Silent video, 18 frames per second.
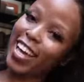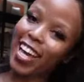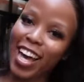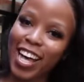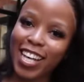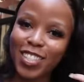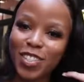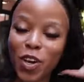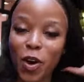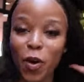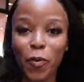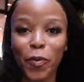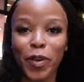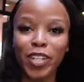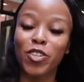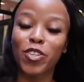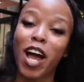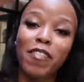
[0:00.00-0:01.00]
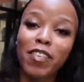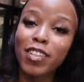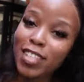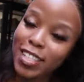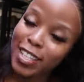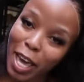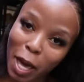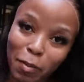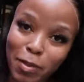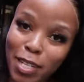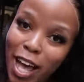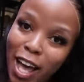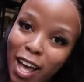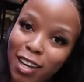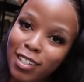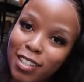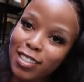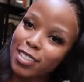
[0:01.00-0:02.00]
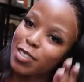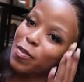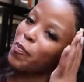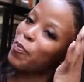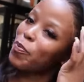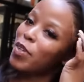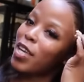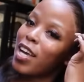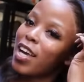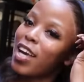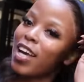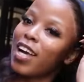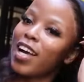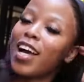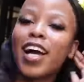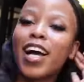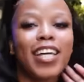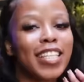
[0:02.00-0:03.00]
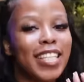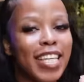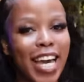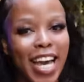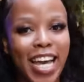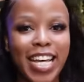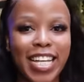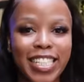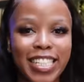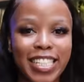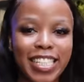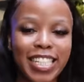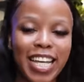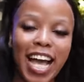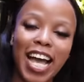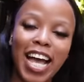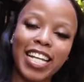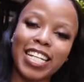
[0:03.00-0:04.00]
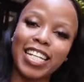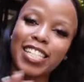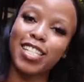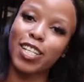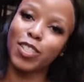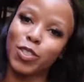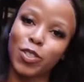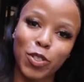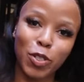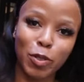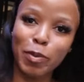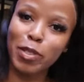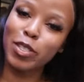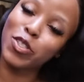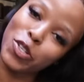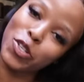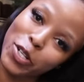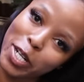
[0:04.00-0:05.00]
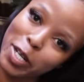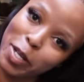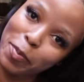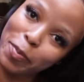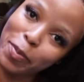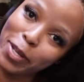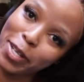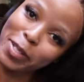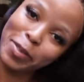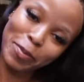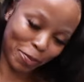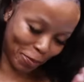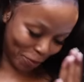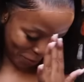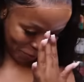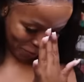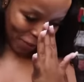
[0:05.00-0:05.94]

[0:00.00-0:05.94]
traveled to Cape Town. The girlie like Cape Town. It's a YouTuber's trip. Period.